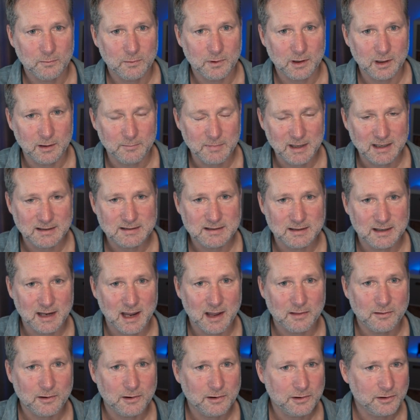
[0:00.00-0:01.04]
we're going to meet
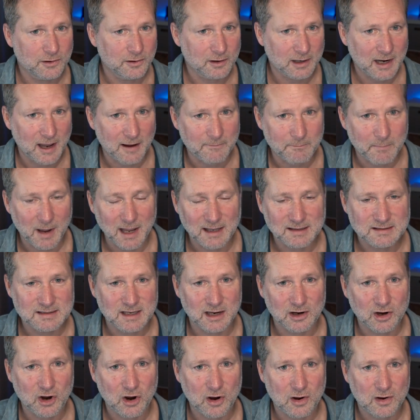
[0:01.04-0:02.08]
together, you're going to have
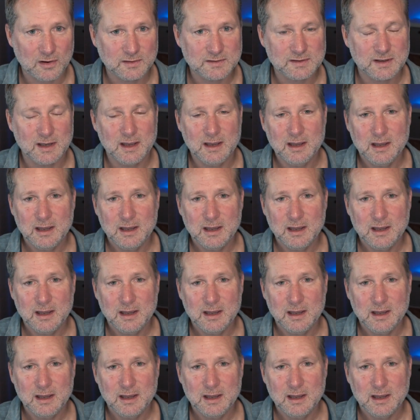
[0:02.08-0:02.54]
mindset calls,